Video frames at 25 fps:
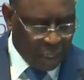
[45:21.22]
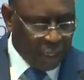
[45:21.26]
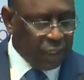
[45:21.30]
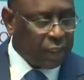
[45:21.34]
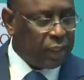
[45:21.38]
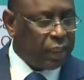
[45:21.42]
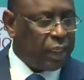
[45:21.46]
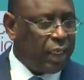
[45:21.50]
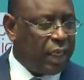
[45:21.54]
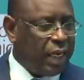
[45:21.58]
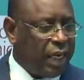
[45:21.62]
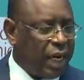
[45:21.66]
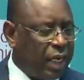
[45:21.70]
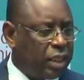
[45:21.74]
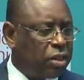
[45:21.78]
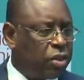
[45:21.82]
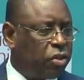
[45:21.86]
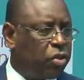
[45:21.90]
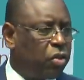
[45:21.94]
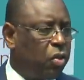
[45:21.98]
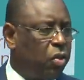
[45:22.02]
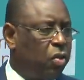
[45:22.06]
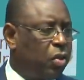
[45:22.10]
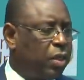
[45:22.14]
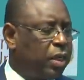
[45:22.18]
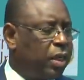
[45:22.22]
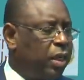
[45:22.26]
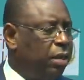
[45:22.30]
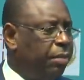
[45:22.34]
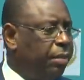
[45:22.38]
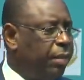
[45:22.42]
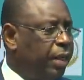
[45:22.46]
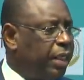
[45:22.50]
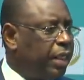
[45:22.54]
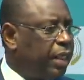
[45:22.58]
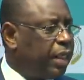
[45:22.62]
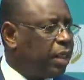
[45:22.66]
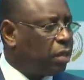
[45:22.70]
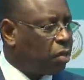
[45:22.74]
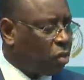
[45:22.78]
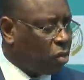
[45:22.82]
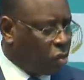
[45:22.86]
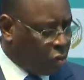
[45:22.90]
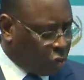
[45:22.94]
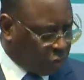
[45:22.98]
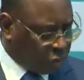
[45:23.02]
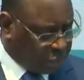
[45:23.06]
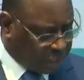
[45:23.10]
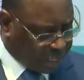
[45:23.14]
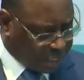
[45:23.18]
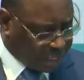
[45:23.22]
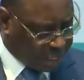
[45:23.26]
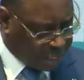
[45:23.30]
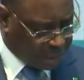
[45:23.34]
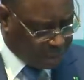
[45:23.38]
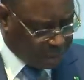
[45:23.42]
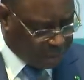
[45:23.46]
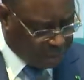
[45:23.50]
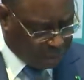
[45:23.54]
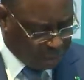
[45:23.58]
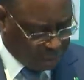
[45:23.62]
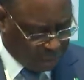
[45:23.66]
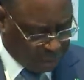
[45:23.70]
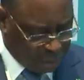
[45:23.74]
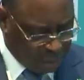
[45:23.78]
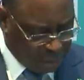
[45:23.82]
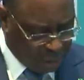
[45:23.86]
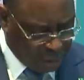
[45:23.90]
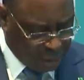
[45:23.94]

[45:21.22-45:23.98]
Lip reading: C'est l'action climatique conséquente